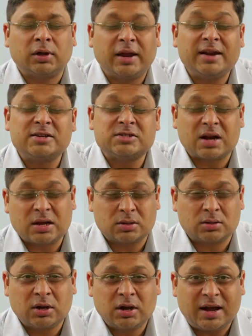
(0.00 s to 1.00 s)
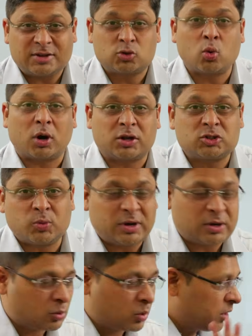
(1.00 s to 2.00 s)
hints rather as to what is to be
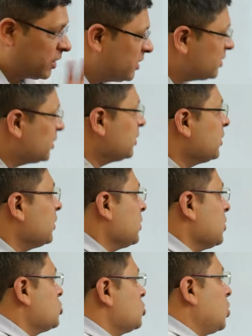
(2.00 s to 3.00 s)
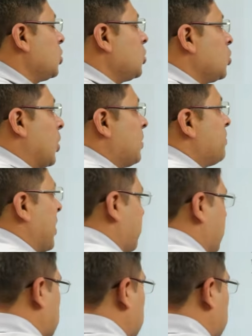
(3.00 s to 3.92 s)
included, right? So one by one.